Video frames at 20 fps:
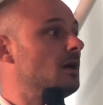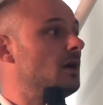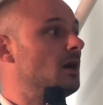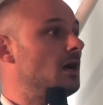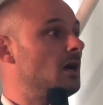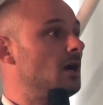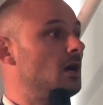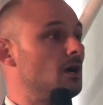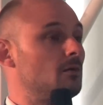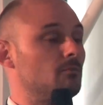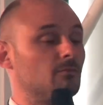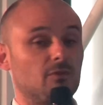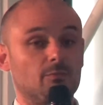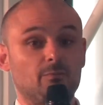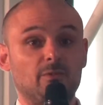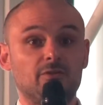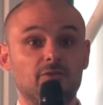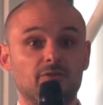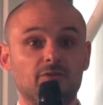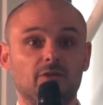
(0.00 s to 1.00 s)
The
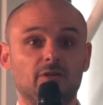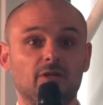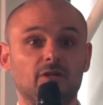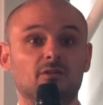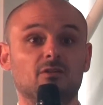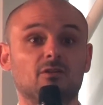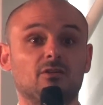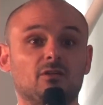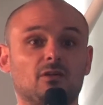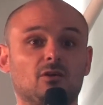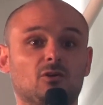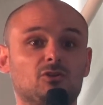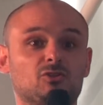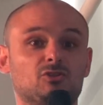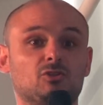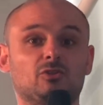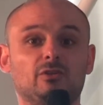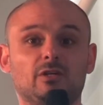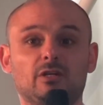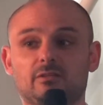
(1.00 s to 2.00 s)

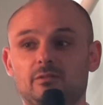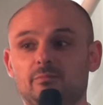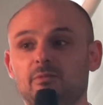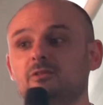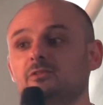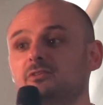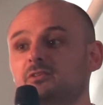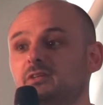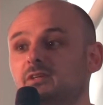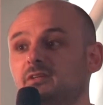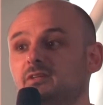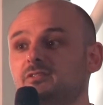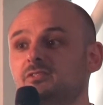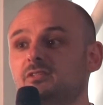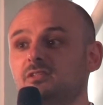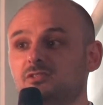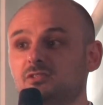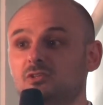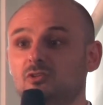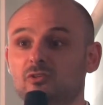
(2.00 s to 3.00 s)
Mediterranean
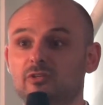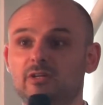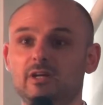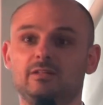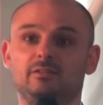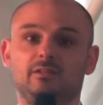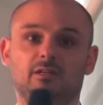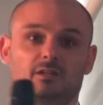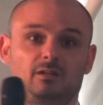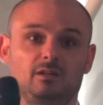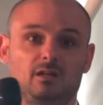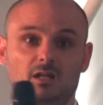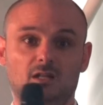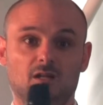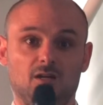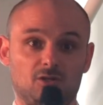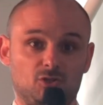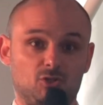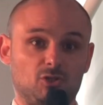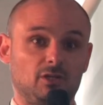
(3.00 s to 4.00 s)
Sea is already a
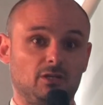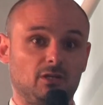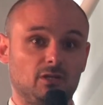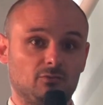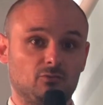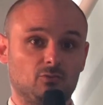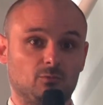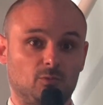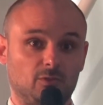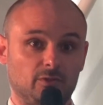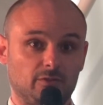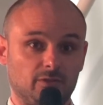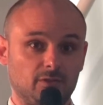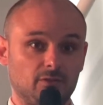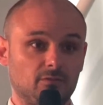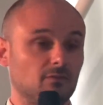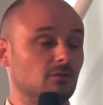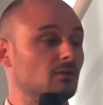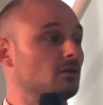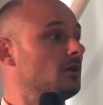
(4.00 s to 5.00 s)
large area to monitor.